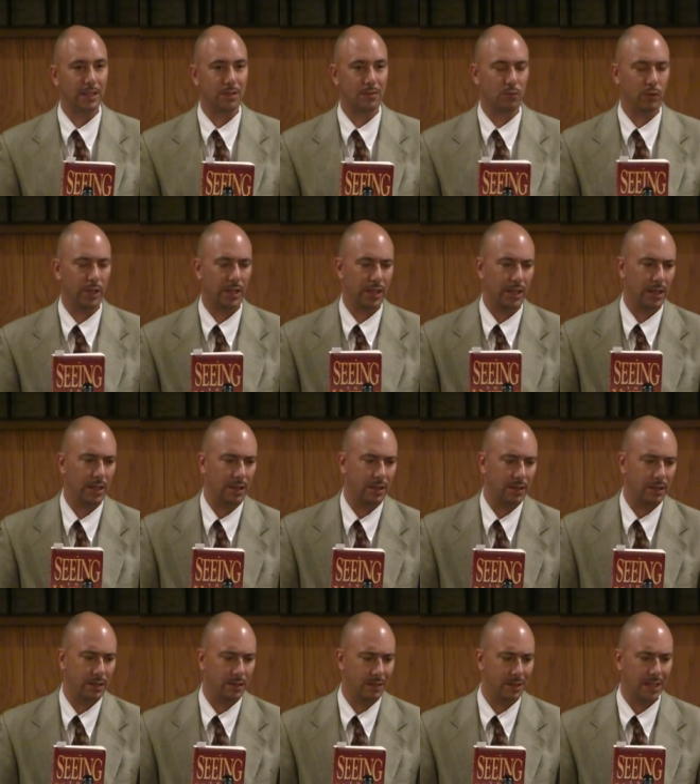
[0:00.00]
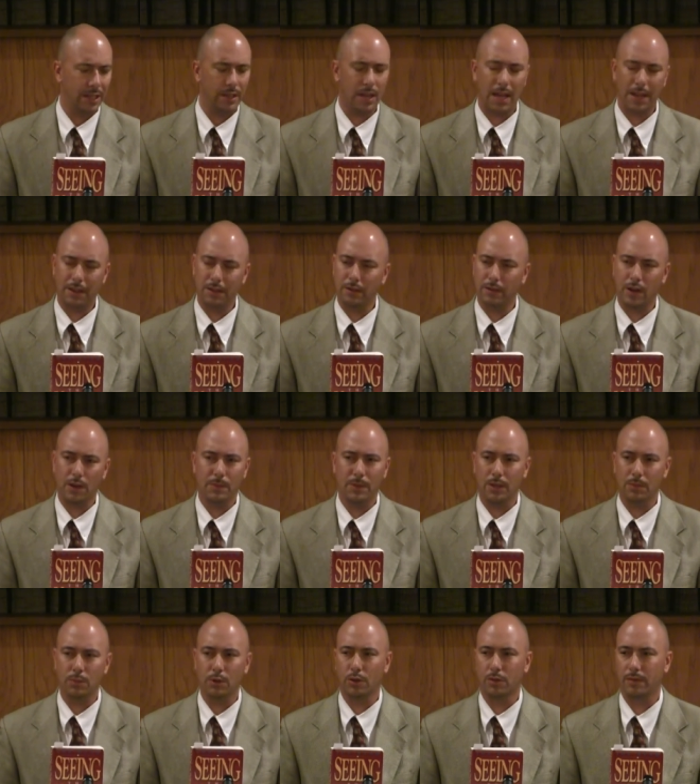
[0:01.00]
We did, did not do very many
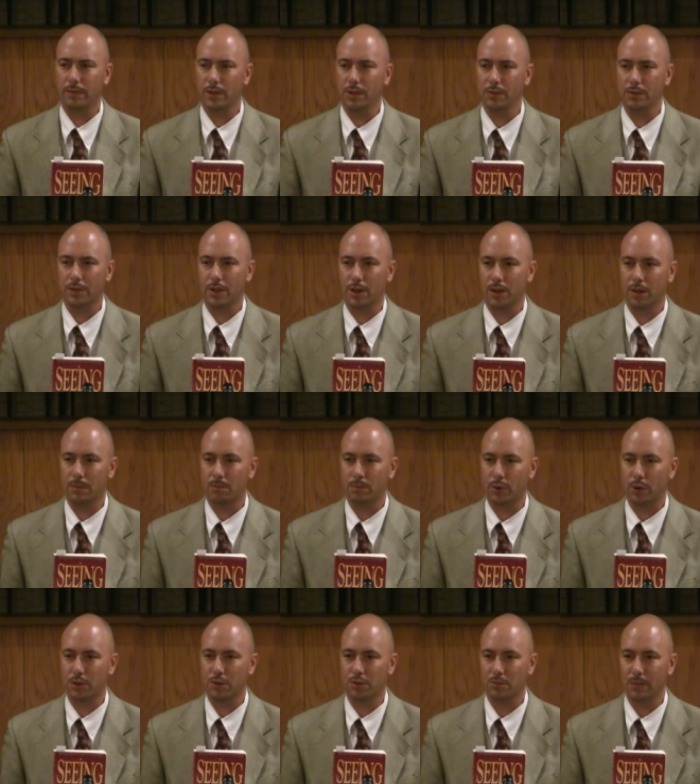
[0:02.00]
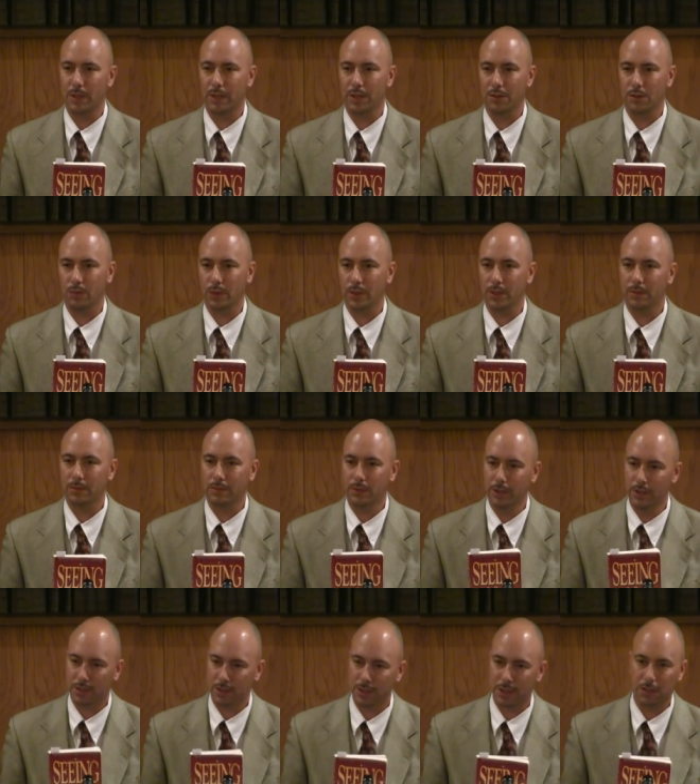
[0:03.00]
book reviews at our preachers' meetings. We
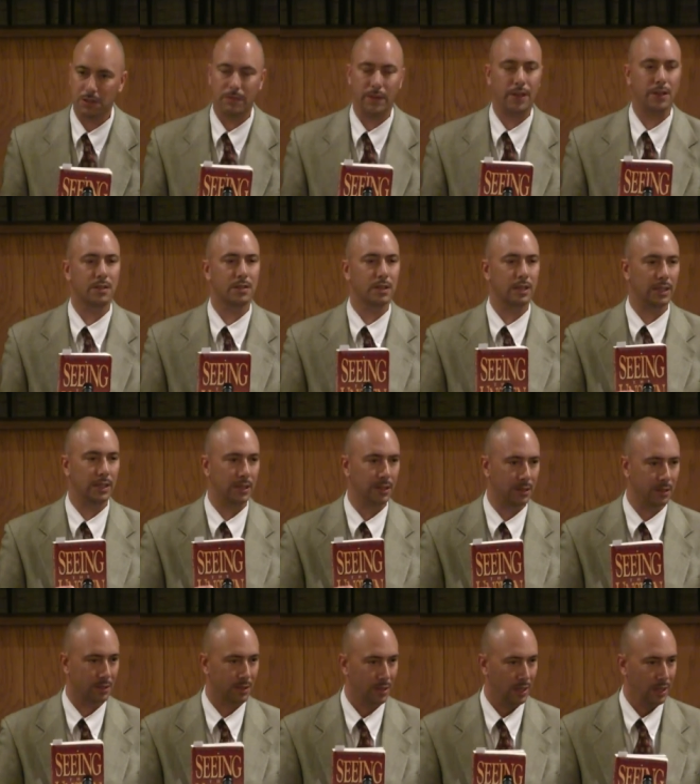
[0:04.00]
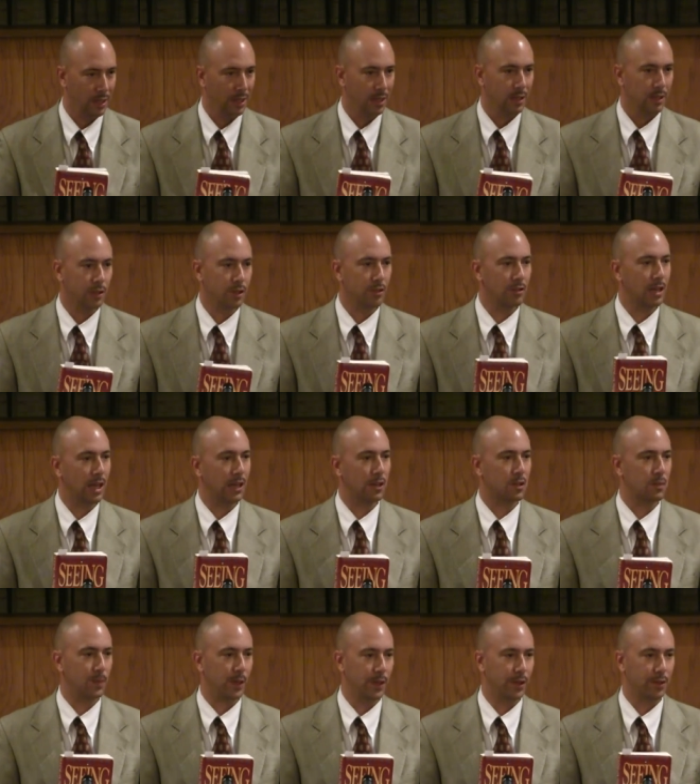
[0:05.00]
discussed various things, usually had a
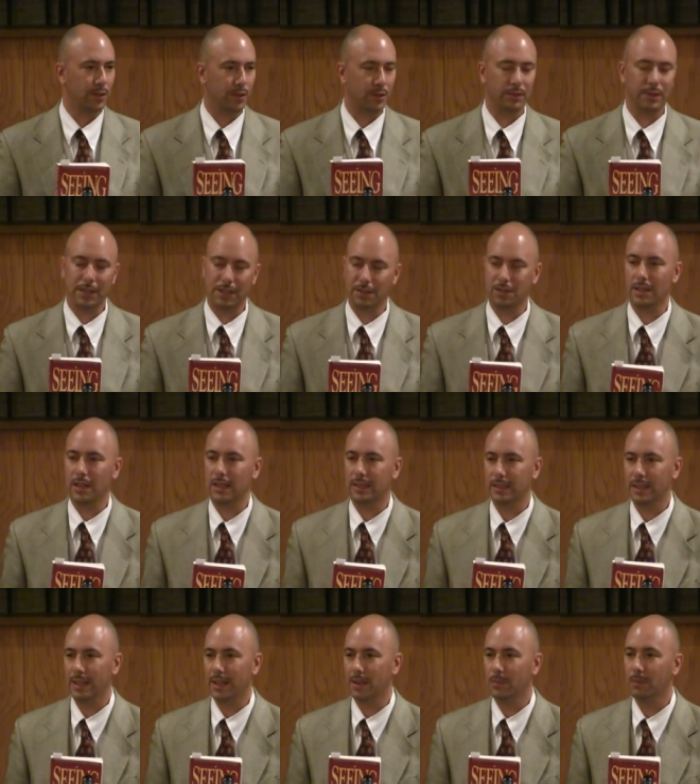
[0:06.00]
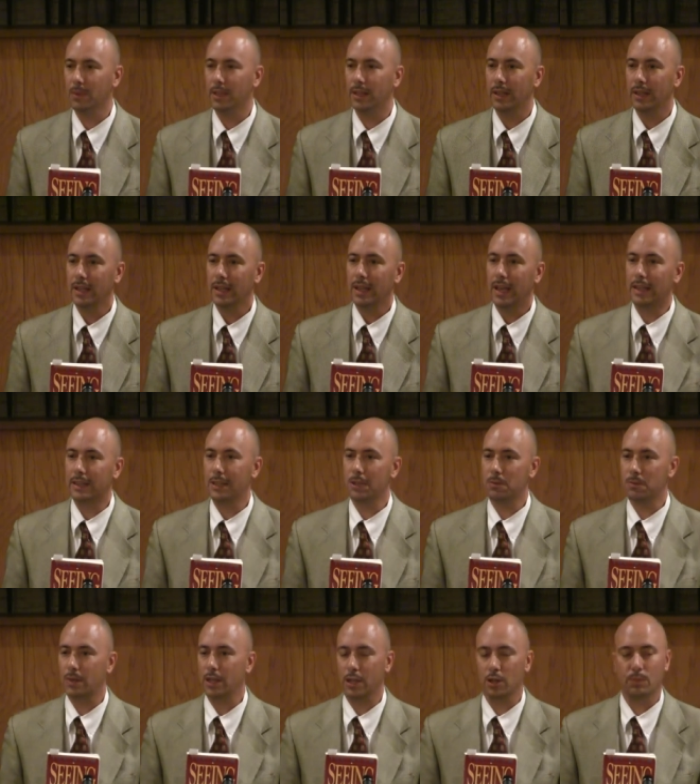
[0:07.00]
speaker and things like that. But at this
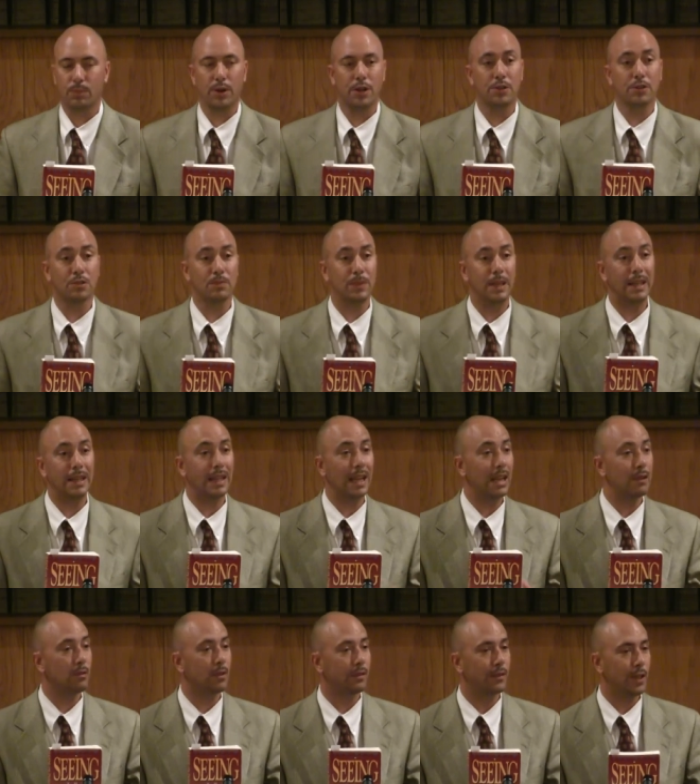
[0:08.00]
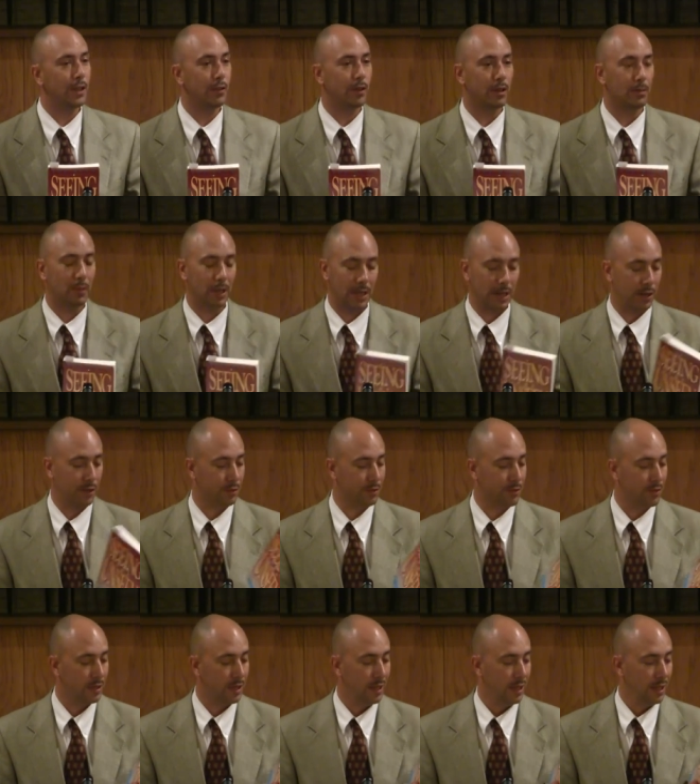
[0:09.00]
particular preacher's meeting, he reviewed it
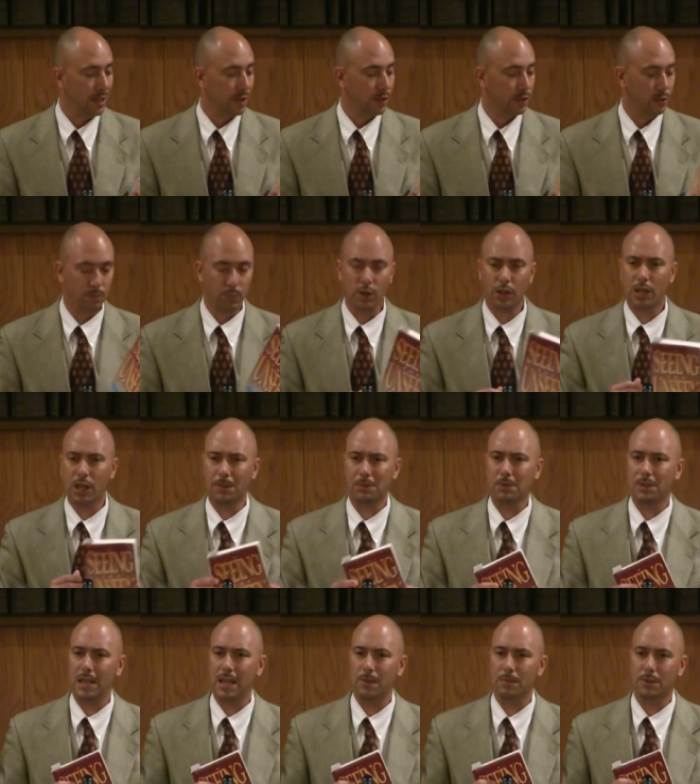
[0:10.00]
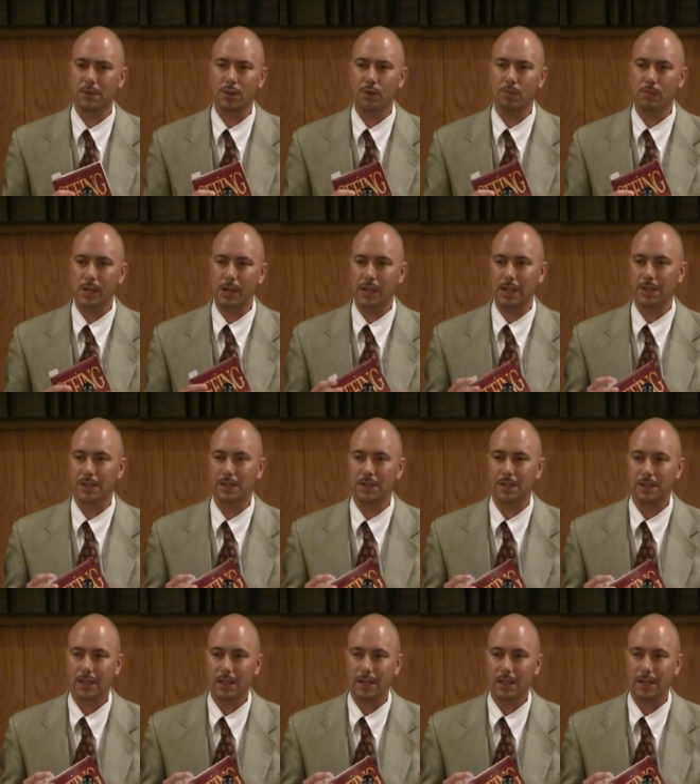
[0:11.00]
because the book upset him so much.